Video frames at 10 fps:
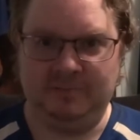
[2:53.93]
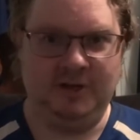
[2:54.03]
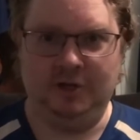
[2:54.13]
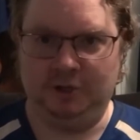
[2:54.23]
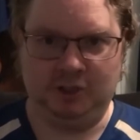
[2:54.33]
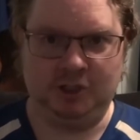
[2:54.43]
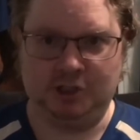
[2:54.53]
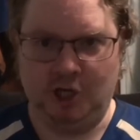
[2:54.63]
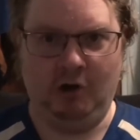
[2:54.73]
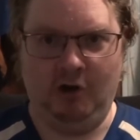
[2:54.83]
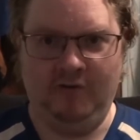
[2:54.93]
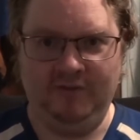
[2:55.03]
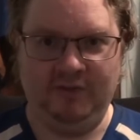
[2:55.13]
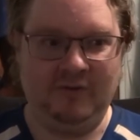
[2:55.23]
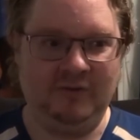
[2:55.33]
Being the sheriff
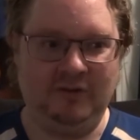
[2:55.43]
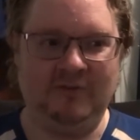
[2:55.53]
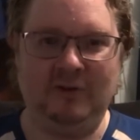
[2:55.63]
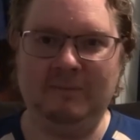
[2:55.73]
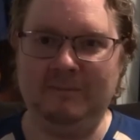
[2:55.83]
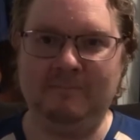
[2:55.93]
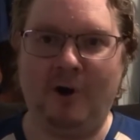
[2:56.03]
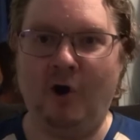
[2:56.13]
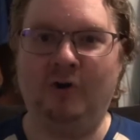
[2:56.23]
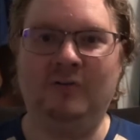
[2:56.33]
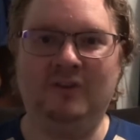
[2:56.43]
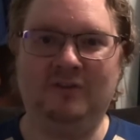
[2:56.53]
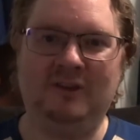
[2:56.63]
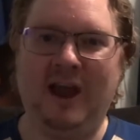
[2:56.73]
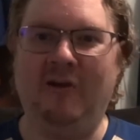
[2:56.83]
is obviously a very big part of
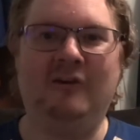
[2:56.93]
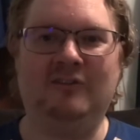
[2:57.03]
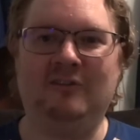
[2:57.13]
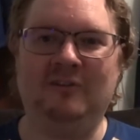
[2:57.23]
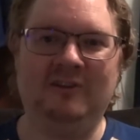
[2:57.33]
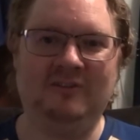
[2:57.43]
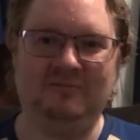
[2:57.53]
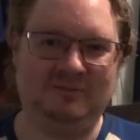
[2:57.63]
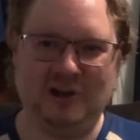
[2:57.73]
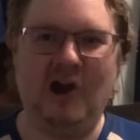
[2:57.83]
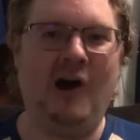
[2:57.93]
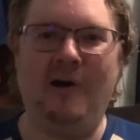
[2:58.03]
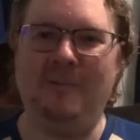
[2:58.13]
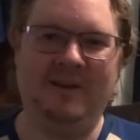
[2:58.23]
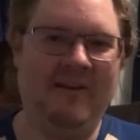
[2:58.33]
his character and his
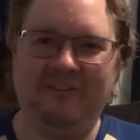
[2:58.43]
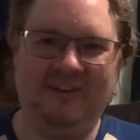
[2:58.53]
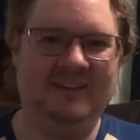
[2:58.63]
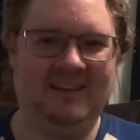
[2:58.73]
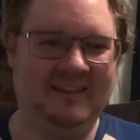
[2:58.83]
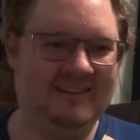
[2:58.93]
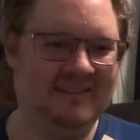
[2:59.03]
job and everything.